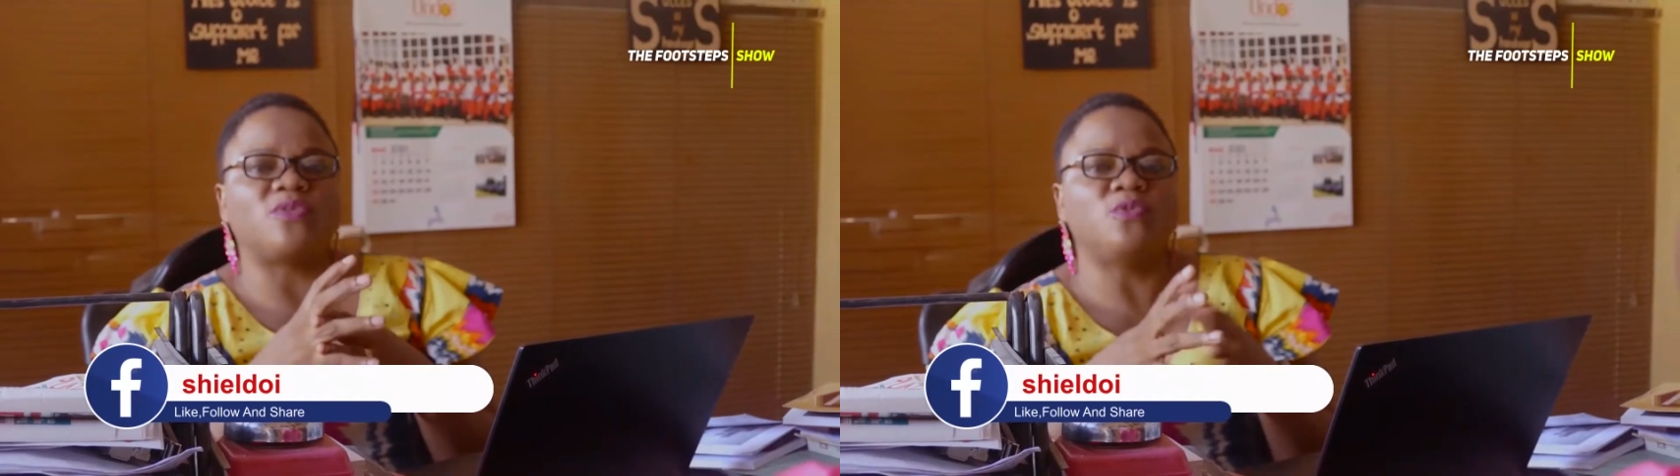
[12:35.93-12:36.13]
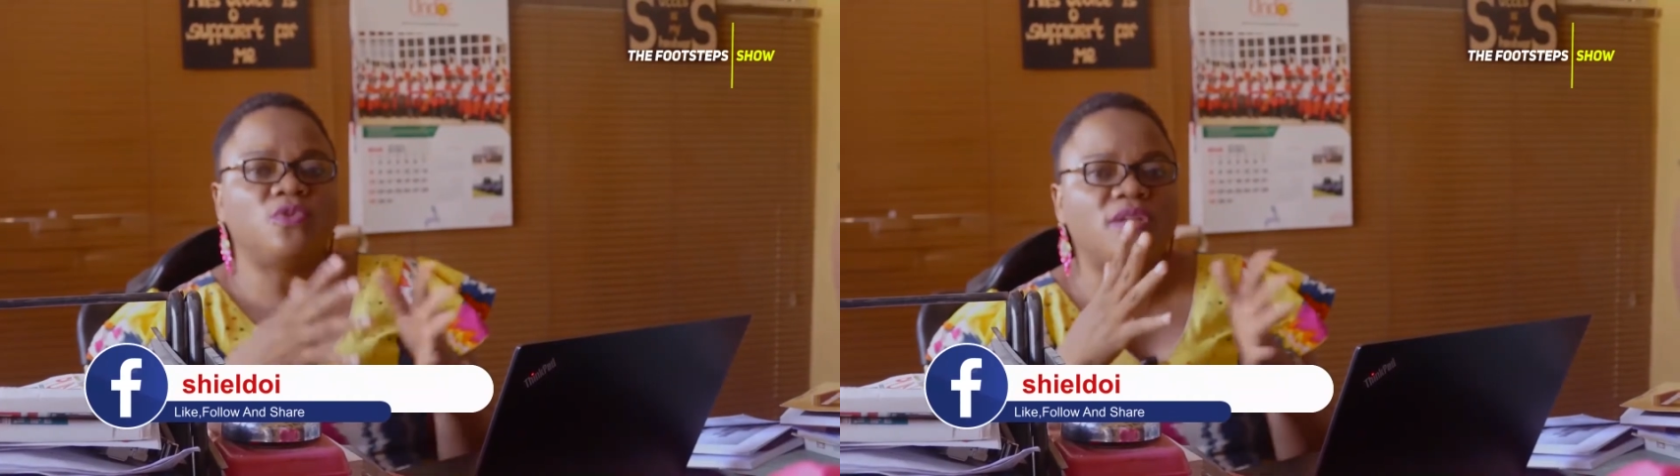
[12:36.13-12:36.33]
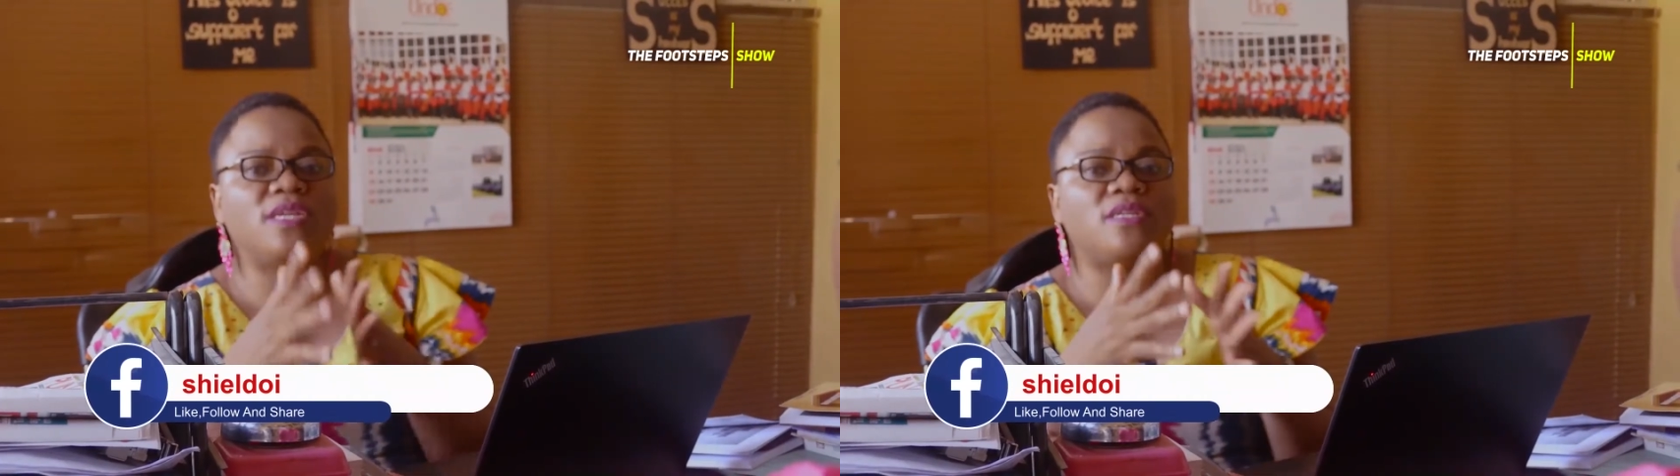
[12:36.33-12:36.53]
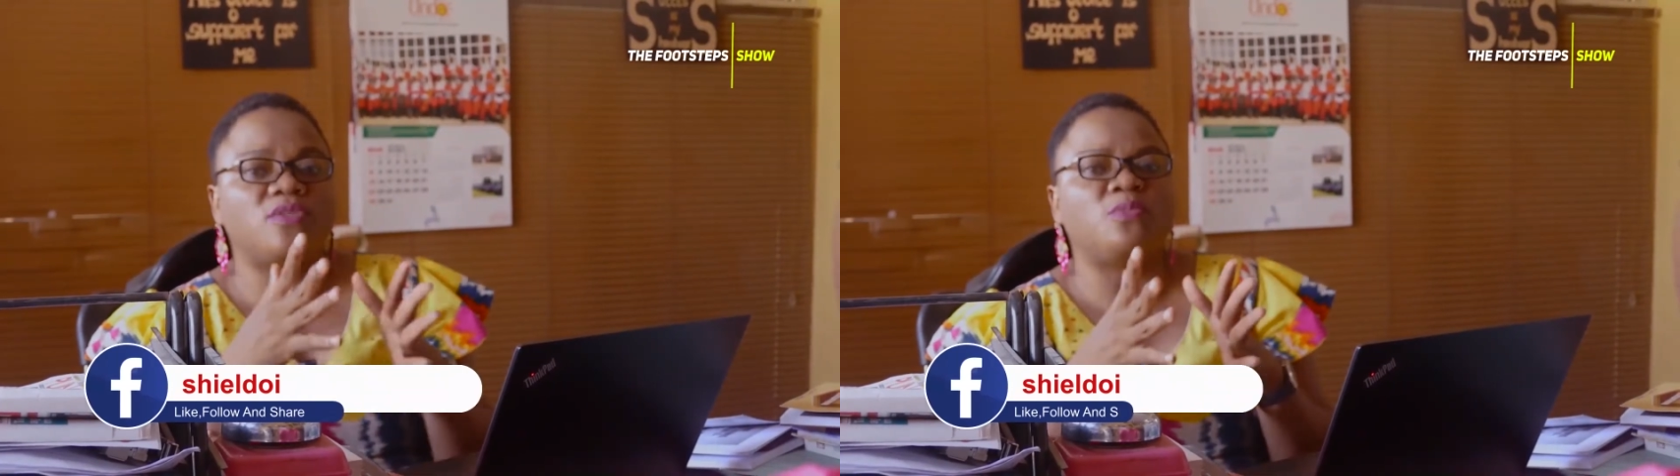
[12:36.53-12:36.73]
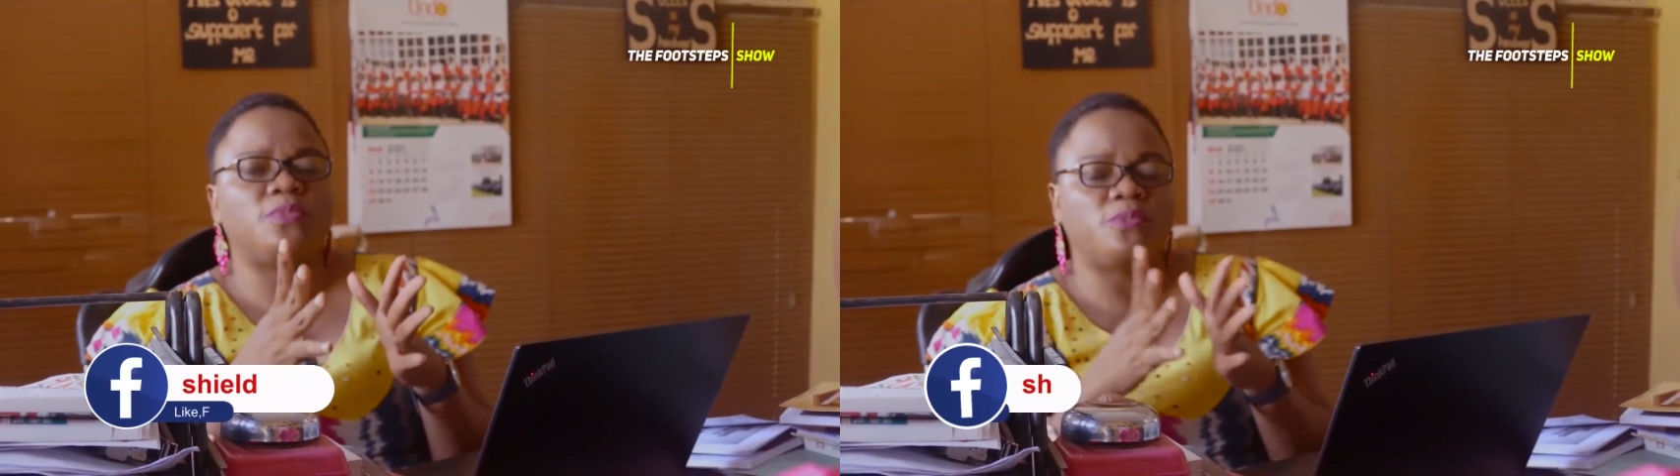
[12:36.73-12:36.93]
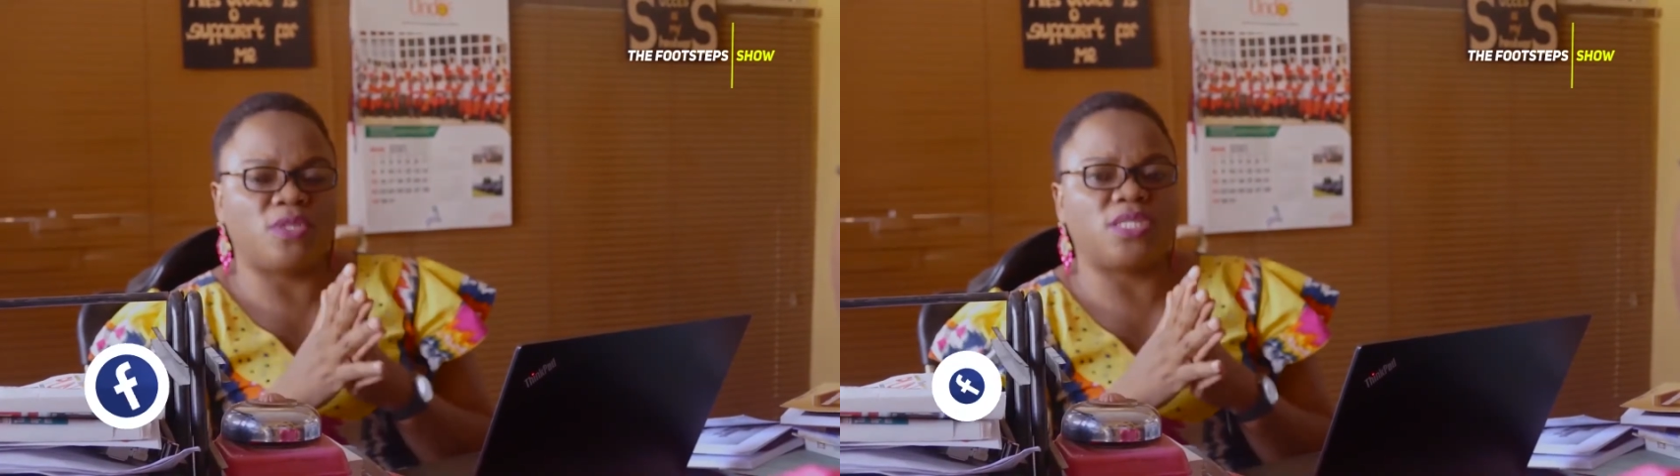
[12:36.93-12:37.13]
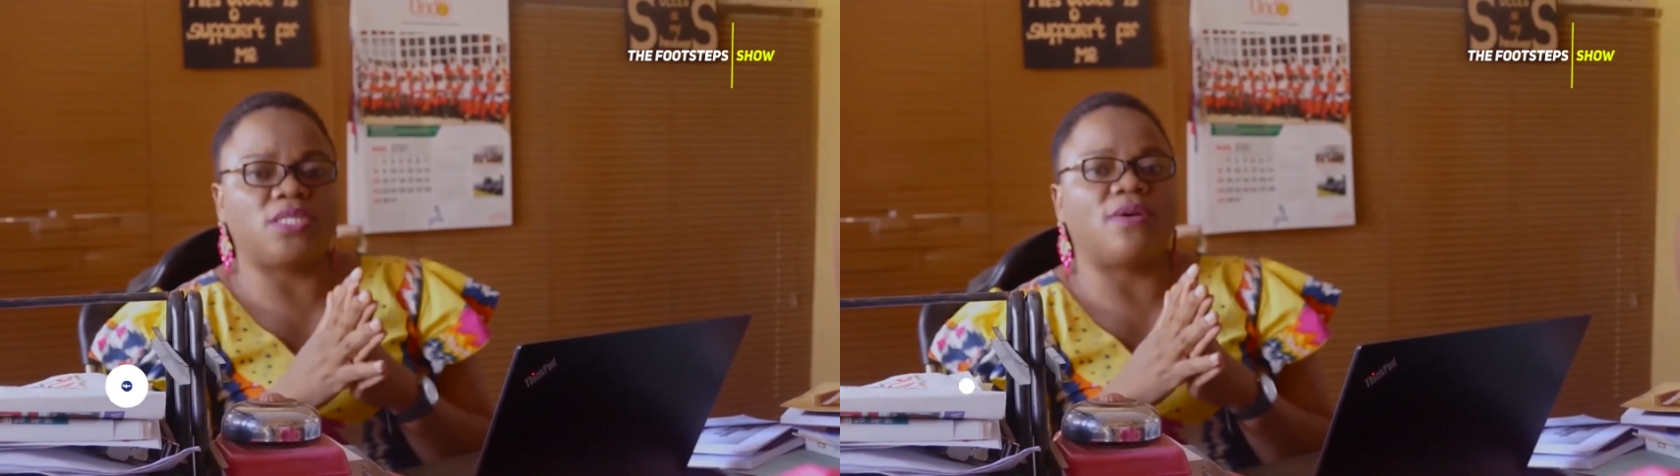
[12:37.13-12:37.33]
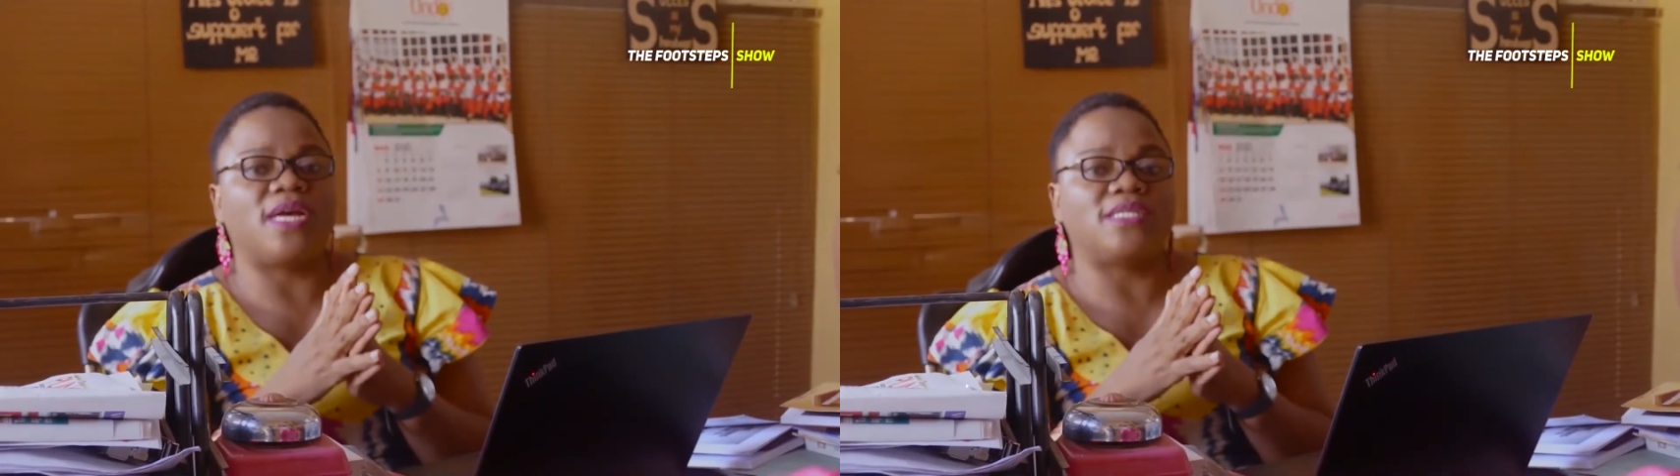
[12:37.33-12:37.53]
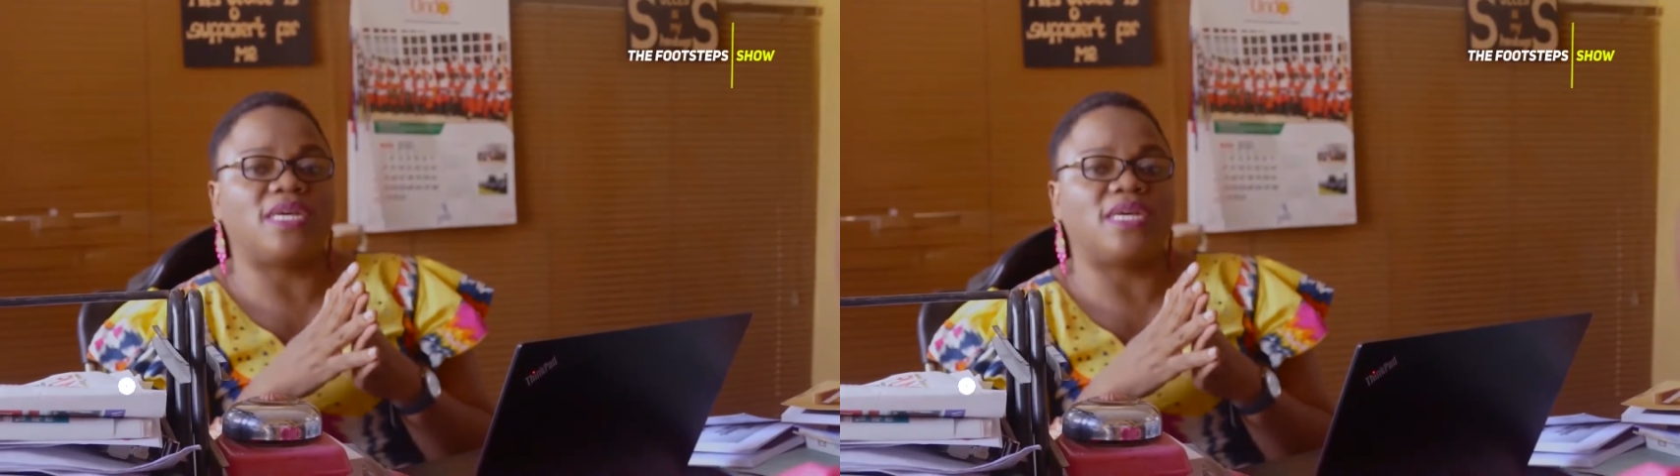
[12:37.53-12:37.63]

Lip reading: So you really need to be washing your hands.